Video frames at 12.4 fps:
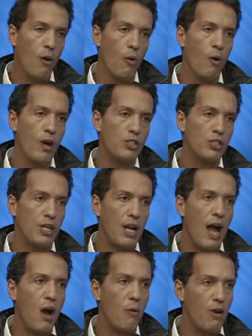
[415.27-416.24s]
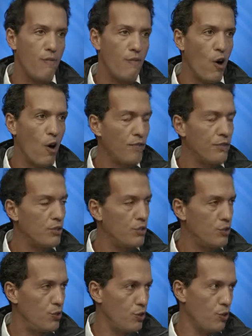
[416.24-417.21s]
which now evolved
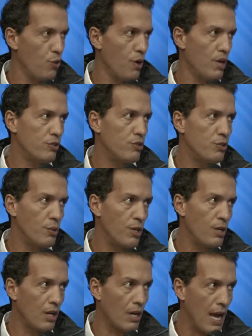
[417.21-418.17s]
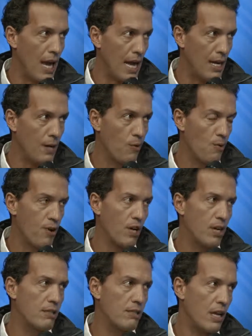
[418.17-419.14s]
to a student-led
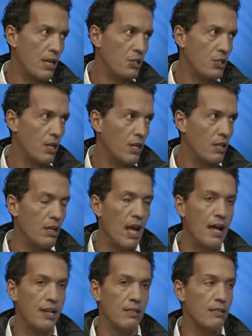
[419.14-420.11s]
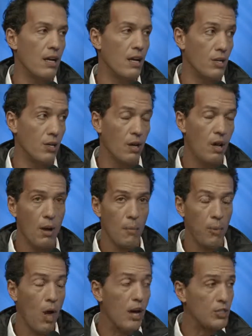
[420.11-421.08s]
organization that is a
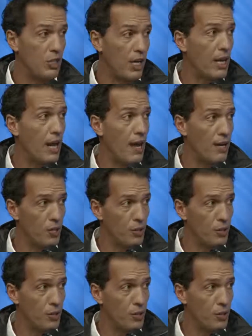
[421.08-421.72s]
blockchain at